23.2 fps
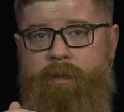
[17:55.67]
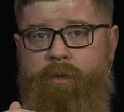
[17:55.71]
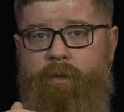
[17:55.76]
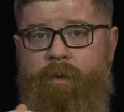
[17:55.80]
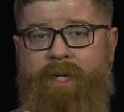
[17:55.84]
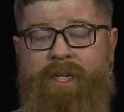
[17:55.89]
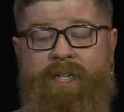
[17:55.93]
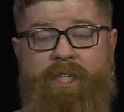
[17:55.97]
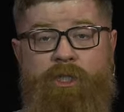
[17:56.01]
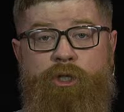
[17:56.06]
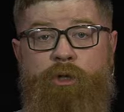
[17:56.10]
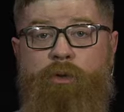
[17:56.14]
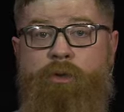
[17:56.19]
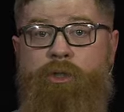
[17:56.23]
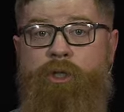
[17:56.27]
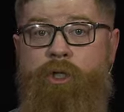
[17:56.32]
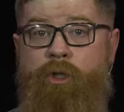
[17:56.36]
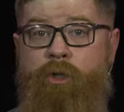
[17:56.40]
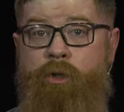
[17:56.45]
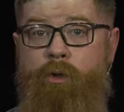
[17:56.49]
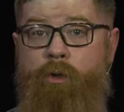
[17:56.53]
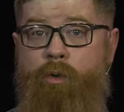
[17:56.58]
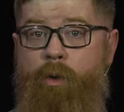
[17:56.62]
What did you
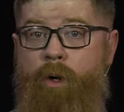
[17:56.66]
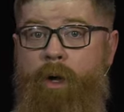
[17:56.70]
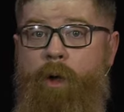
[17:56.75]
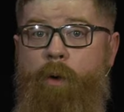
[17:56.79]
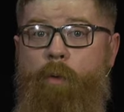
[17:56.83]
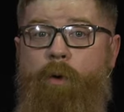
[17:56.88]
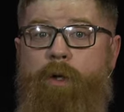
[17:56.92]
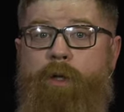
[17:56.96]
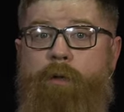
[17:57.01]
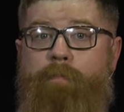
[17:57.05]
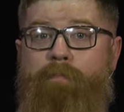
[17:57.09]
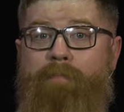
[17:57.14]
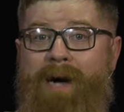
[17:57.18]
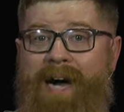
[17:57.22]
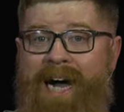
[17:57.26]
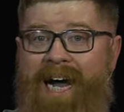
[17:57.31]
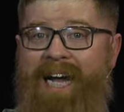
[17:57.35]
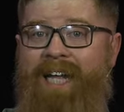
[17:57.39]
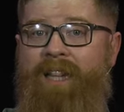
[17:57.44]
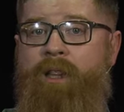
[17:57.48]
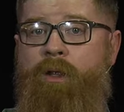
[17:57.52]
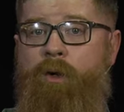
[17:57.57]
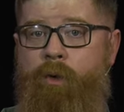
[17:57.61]
do with
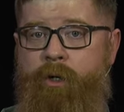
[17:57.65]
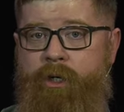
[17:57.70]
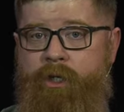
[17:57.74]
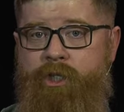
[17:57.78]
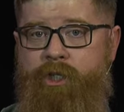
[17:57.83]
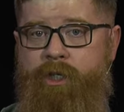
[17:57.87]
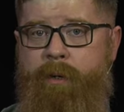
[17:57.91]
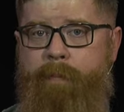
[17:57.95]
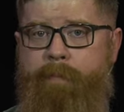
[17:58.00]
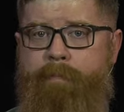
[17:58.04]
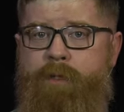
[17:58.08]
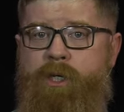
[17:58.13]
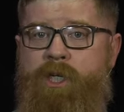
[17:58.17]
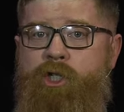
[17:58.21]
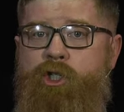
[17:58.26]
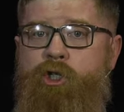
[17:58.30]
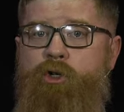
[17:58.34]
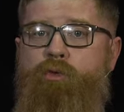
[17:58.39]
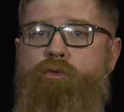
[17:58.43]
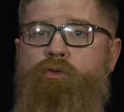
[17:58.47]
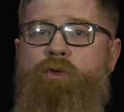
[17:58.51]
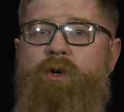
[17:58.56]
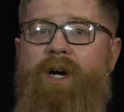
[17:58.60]
my lordship? Did
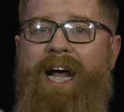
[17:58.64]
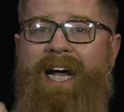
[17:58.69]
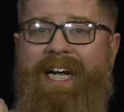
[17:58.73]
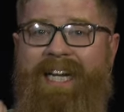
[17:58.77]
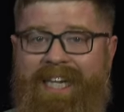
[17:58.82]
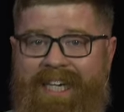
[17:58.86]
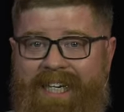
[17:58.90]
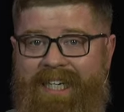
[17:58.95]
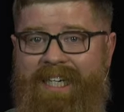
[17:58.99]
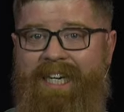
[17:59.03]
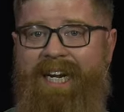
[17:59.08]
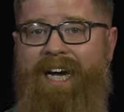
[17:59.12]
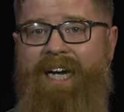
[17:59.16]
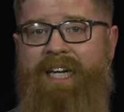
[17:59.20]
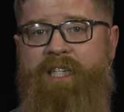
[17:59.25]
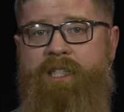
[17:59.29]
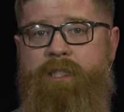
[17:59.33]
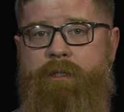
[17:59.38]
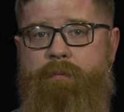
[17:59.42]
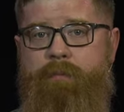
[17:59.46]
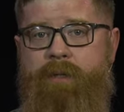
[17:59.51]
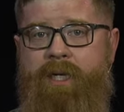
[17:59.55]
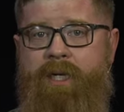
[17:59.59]
you
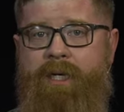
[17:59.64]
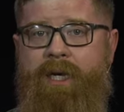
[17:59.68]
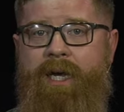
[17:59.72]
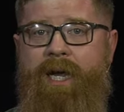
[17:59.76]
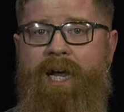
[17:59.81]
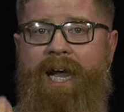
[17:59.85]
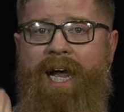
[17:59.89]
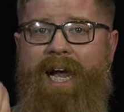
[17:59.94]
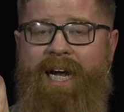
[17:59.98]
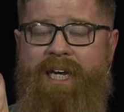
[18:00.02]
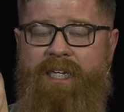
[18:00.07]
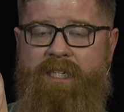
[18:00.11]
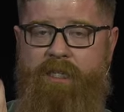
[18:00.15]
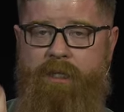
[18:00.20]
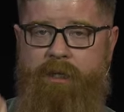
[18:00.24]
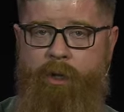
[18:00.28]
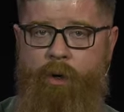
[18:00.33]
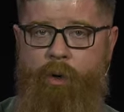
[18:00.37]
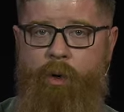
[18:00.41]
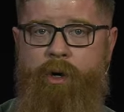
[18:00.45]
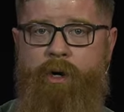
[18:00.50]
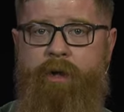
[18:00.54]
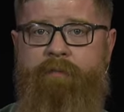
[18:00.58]
recognize me as
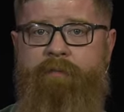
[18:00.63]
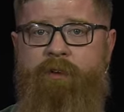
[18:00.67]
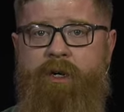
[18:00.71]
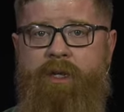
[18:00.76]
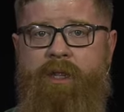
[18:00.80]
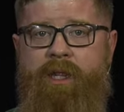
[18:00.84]
Lord of your